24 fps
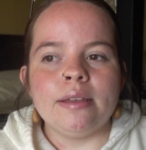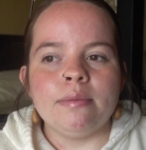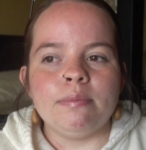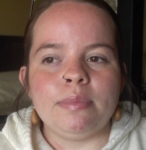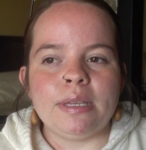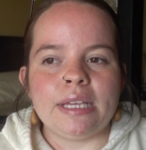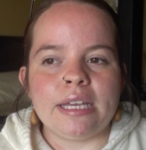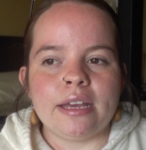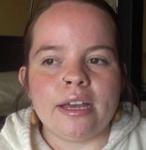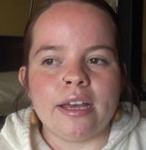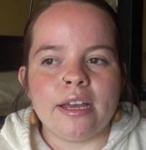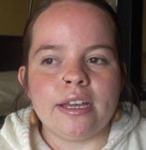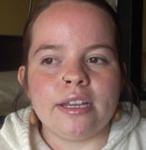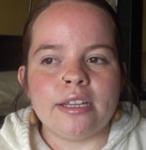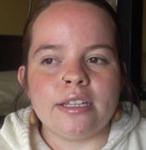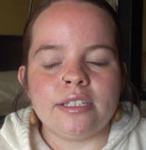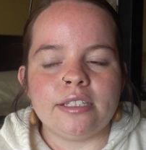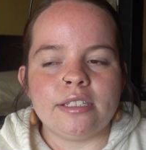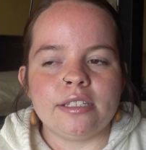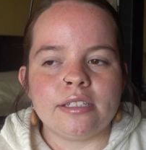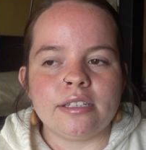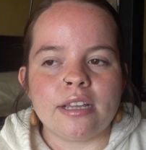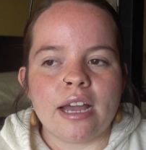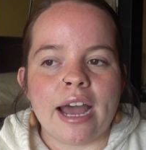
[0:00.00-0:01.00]

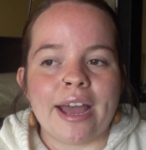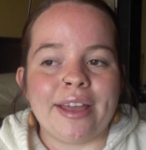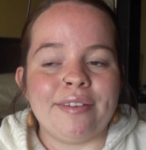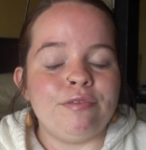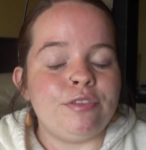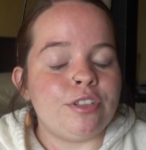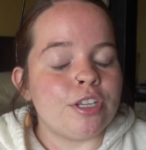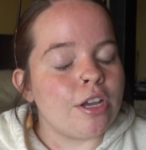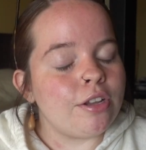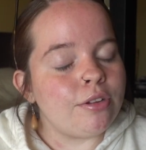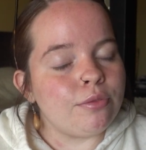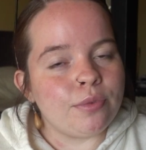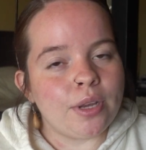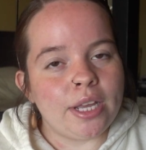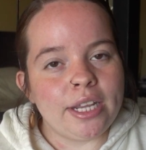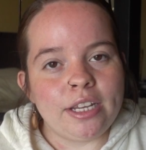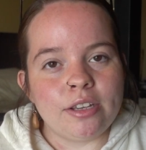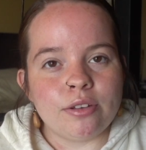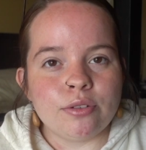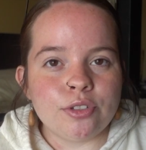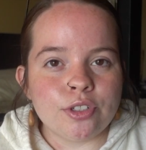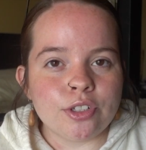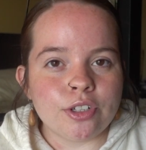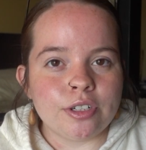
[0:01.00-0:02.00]
because I've done
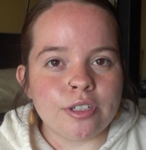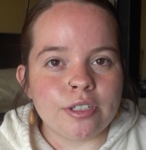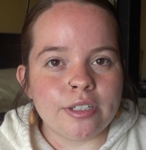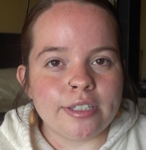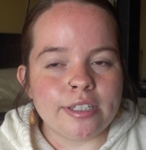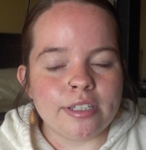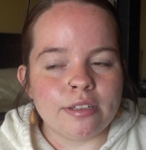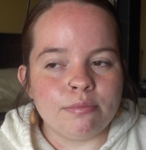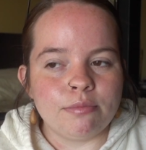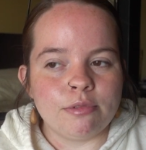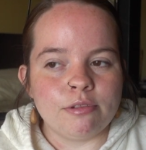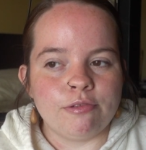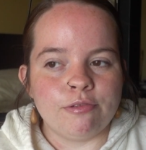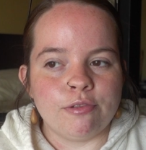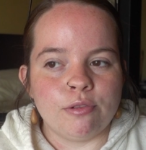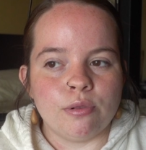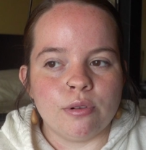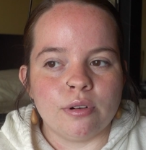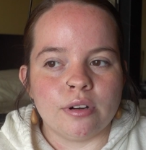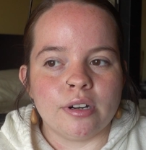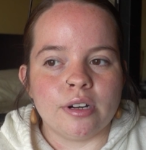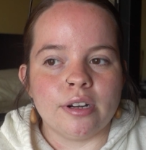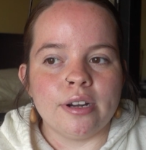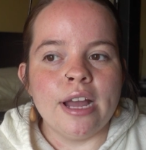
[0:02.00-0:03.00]
radio journalism
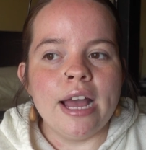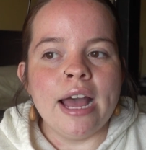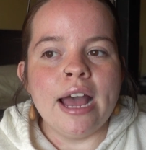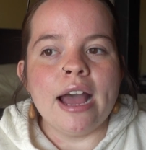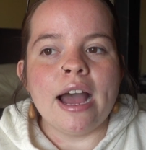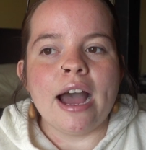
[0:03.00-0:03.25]
before.